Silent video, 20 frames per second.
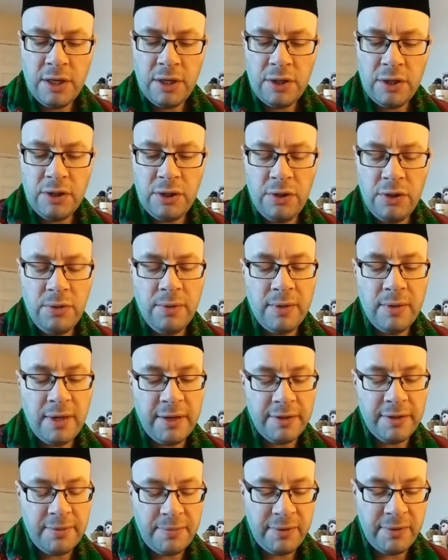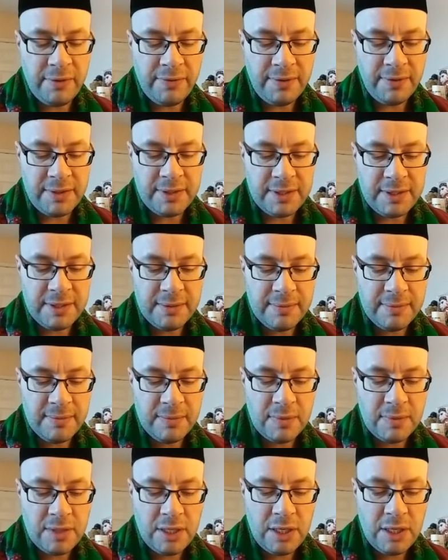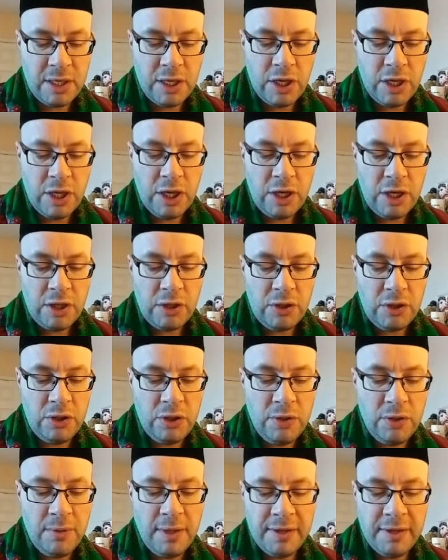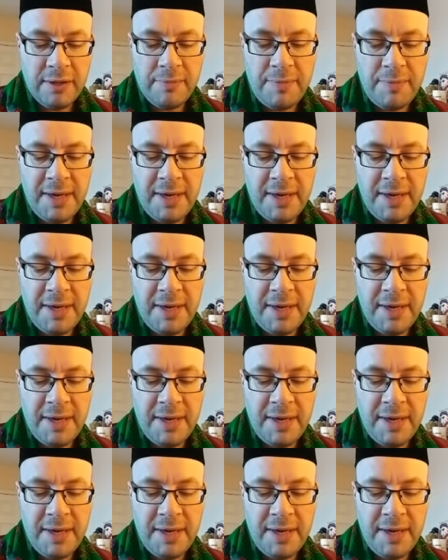You are the prophet. You are the